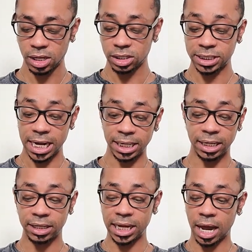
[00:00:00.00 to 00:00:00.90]

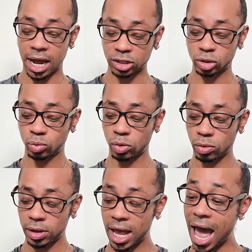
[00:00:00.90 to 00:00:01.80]
Taking the
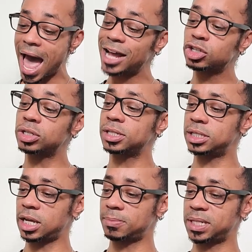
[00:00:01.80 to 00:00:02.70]
actual action
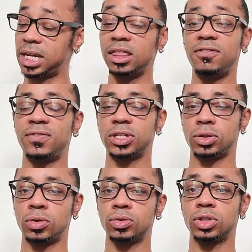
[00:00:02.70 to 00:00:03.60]
steps in the
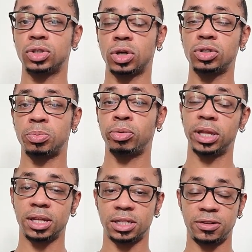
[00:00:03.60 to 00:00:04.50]
physical to start to
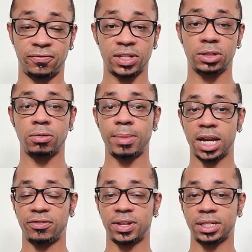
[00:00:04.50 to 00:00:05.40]
bring this to physical
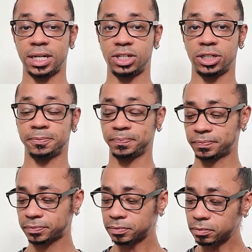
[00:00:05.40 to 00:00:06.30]
manifestation.
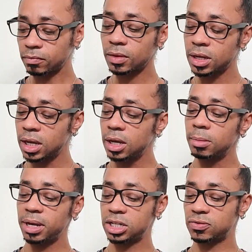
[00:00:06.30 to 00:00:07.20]

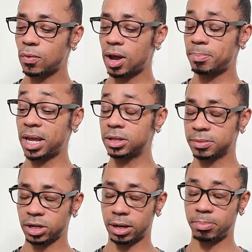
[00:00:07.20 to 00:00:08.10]
Page of
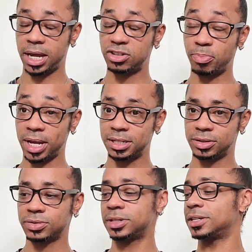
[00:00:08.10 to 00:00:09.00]

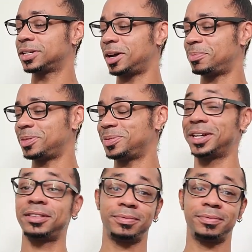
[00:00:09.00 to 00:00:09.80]
Pentacles is coupled with